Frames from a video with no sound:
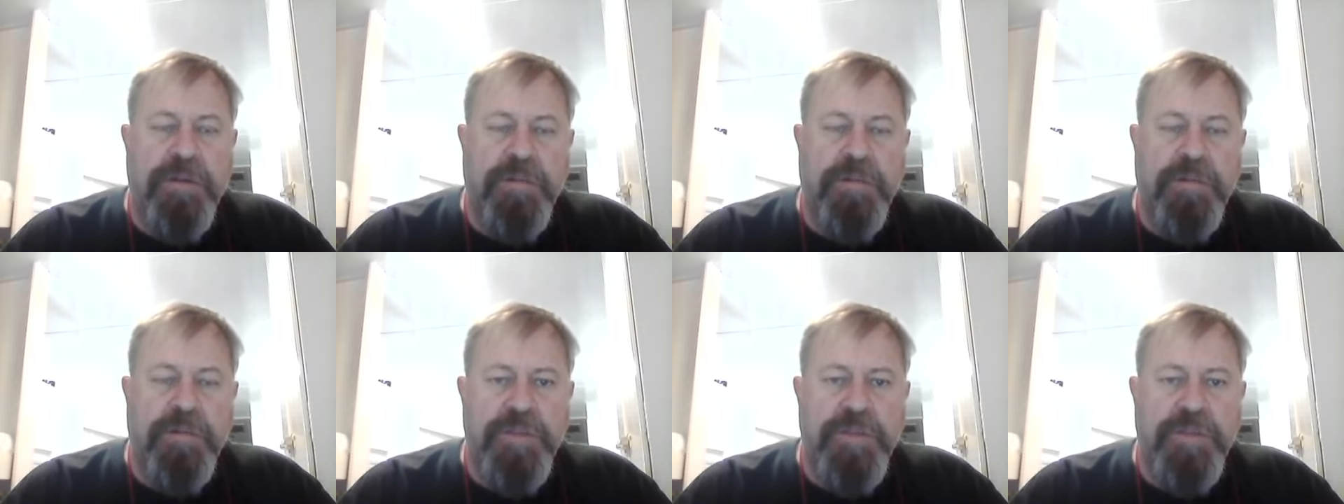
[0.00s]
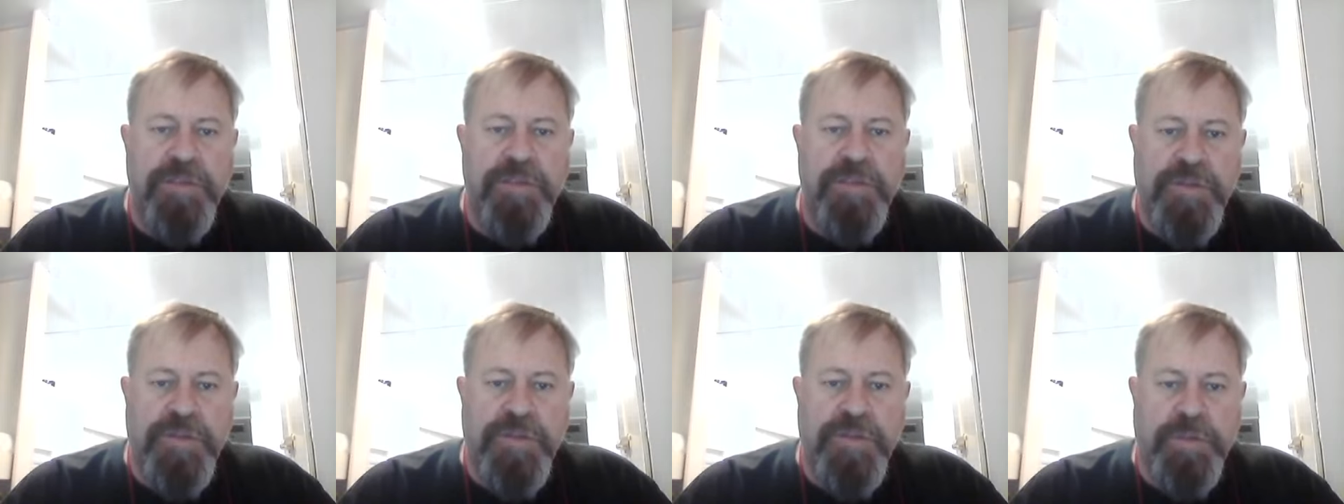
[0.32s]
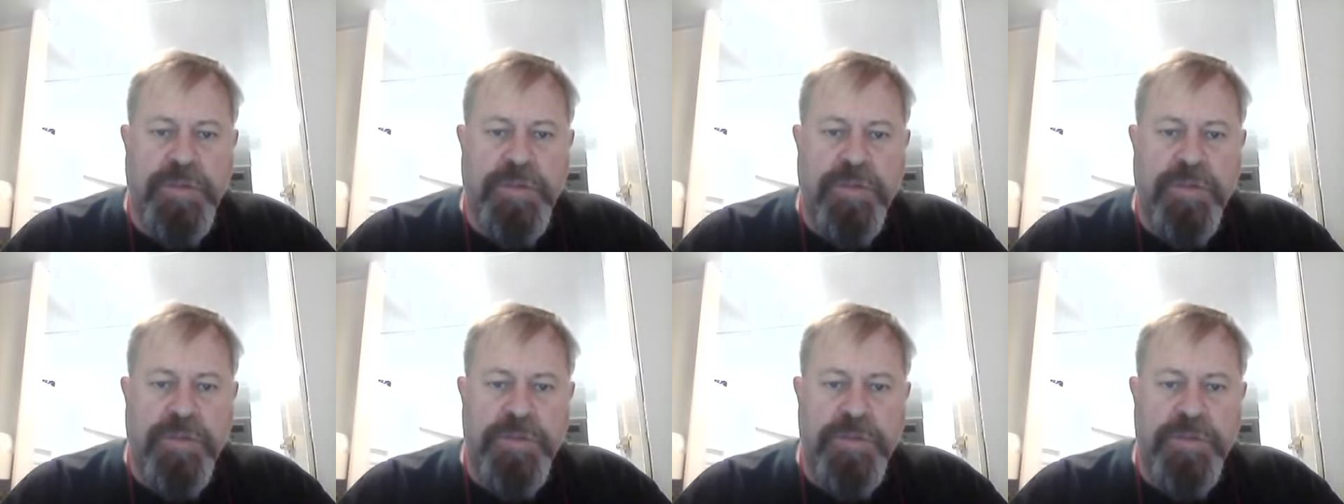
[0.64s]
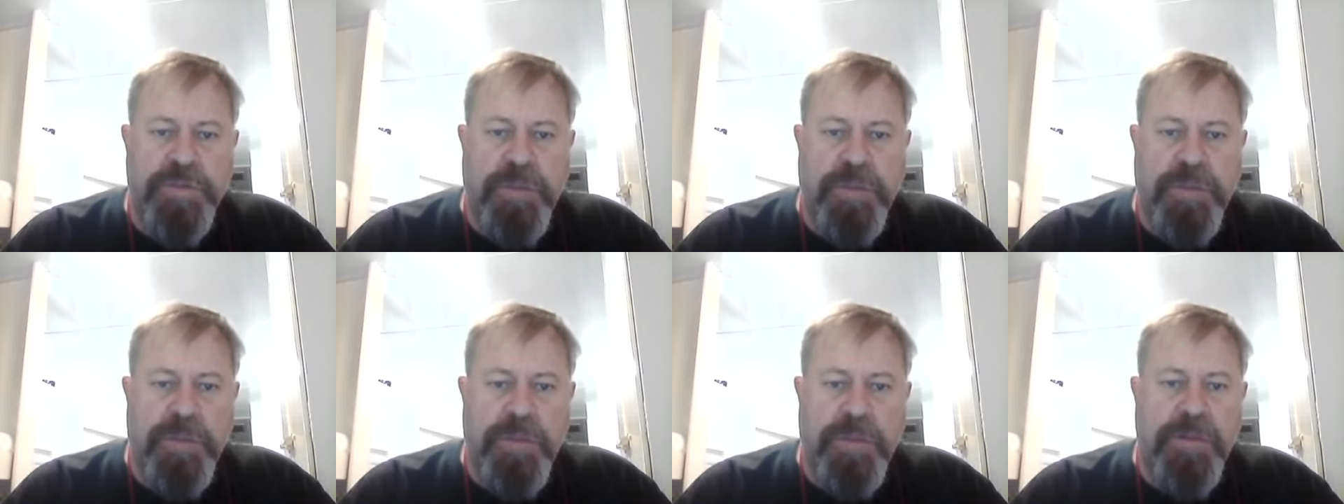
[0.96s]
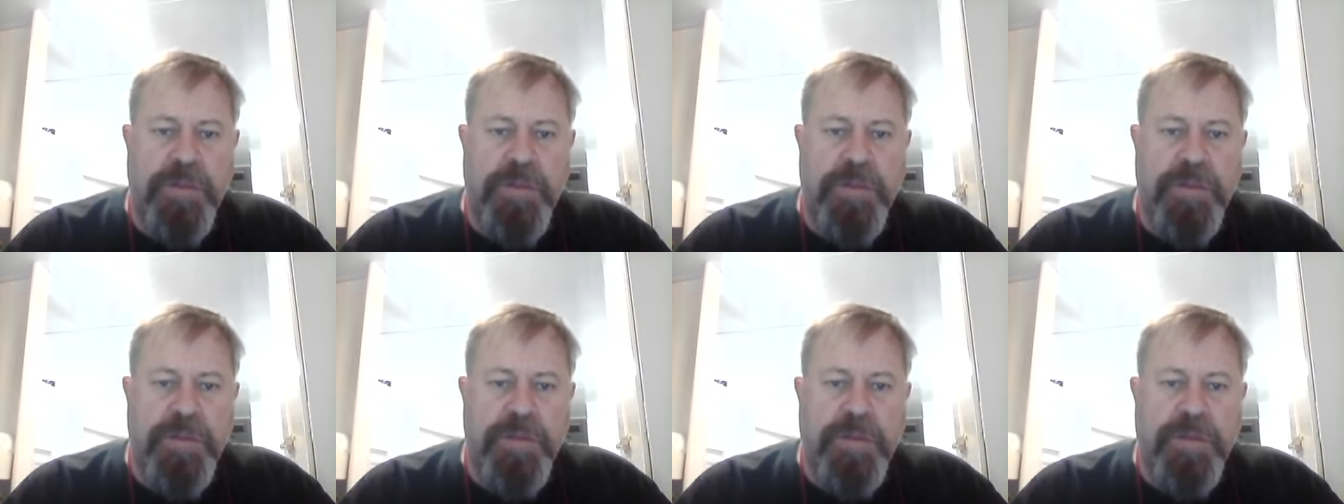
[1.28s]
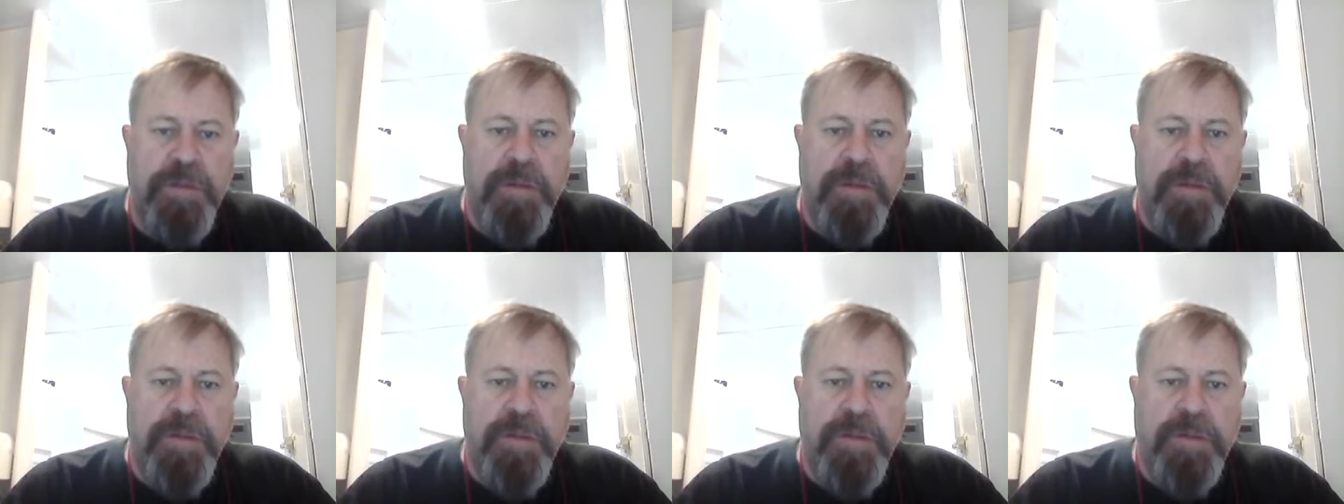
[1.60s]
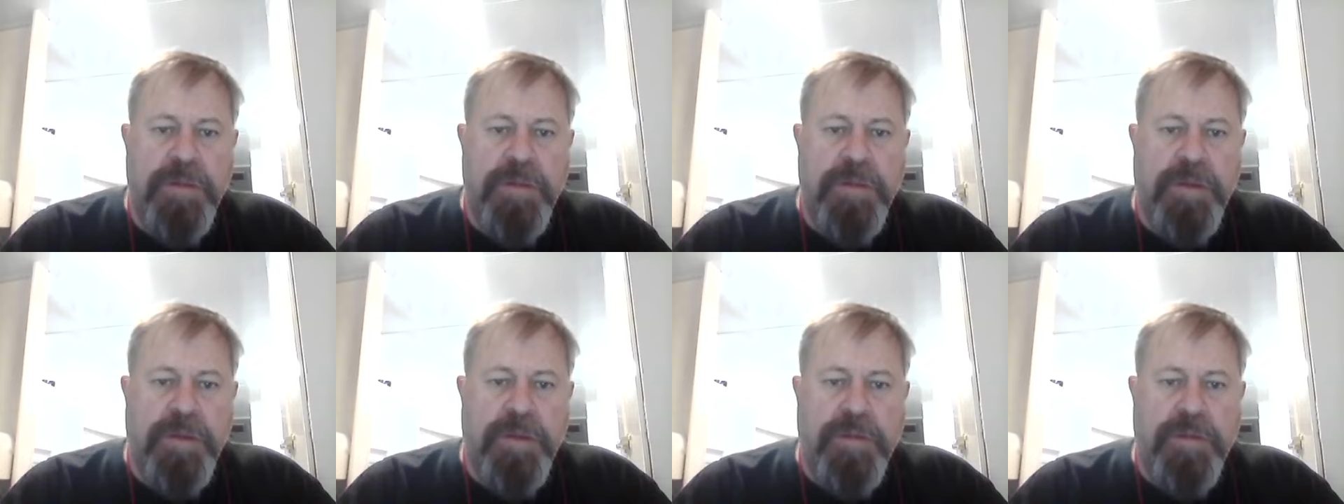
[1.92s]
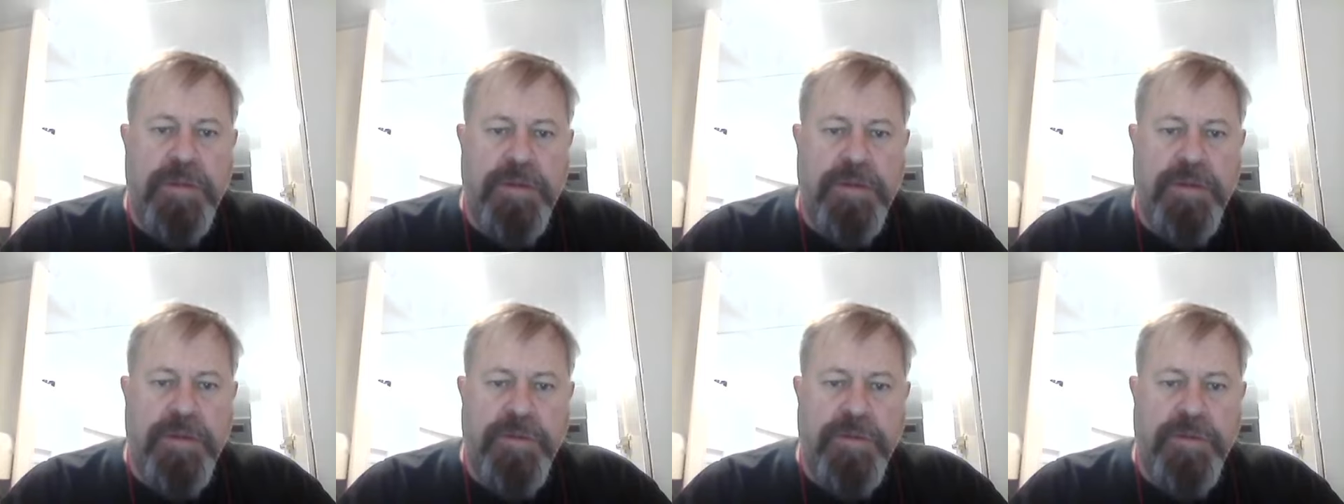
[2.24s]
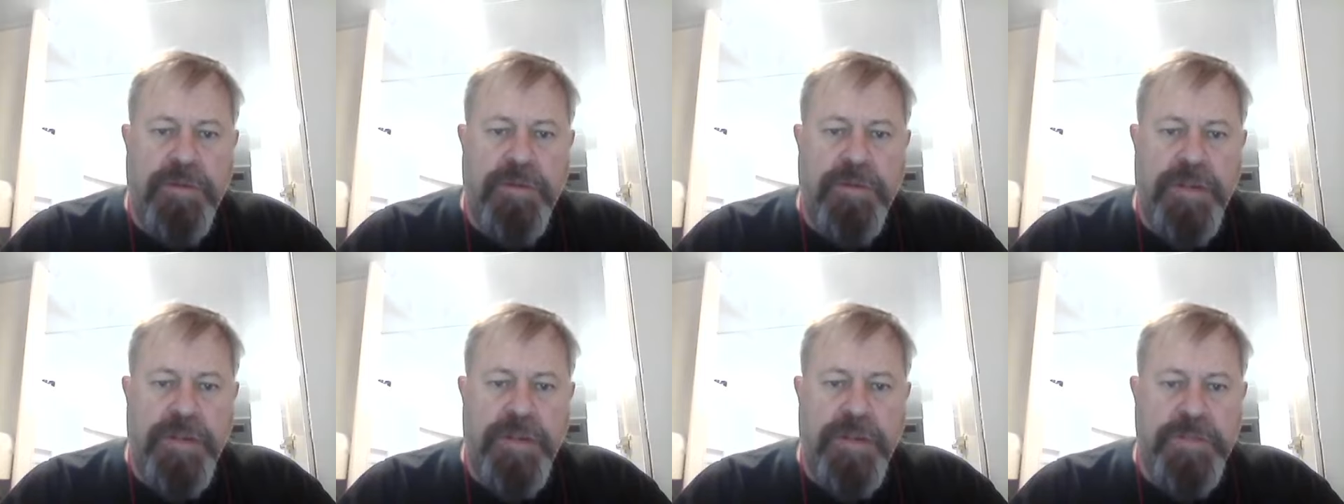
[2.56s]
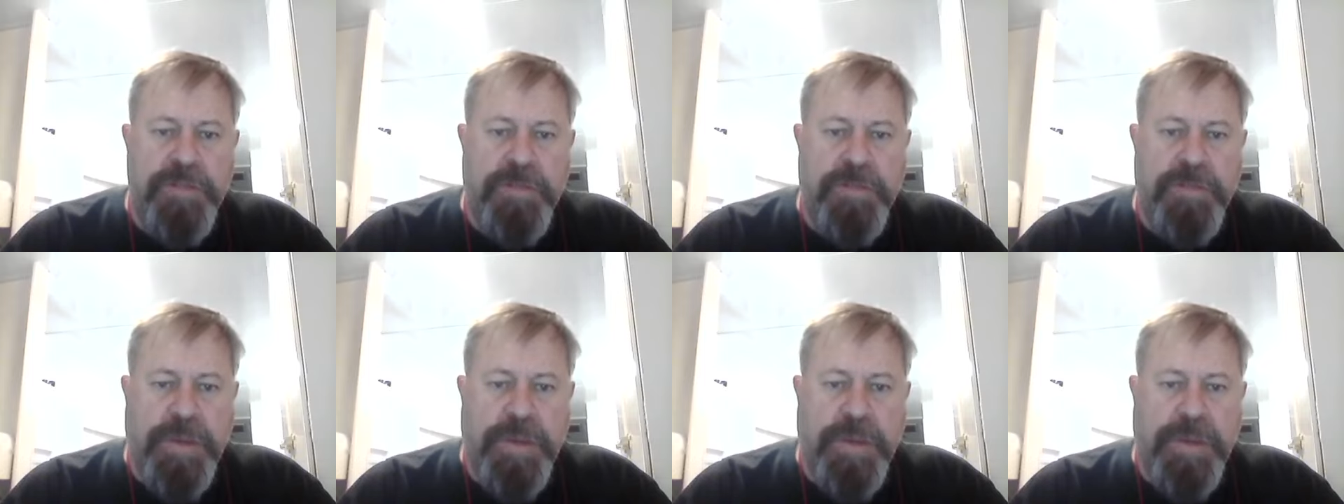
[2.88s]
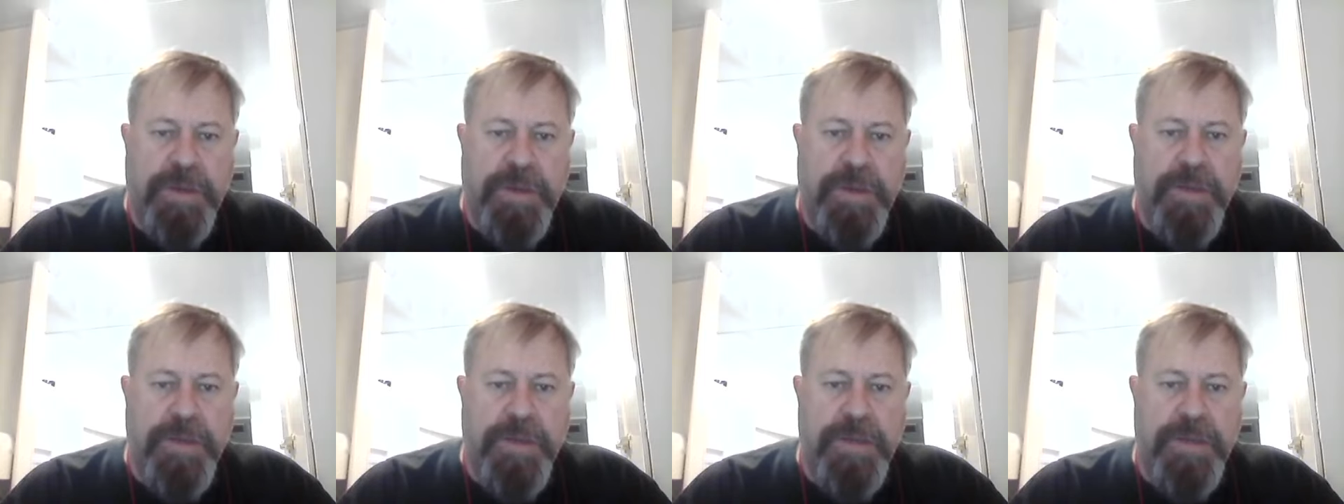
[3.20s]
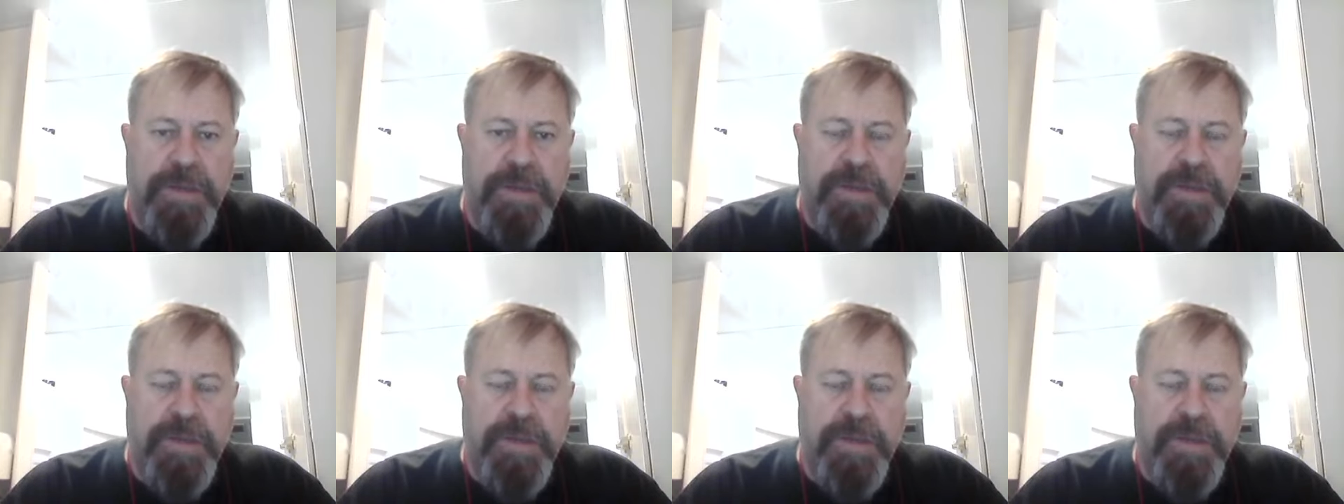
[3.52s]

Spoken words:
which is the smallest mammal in the Kruger National Park.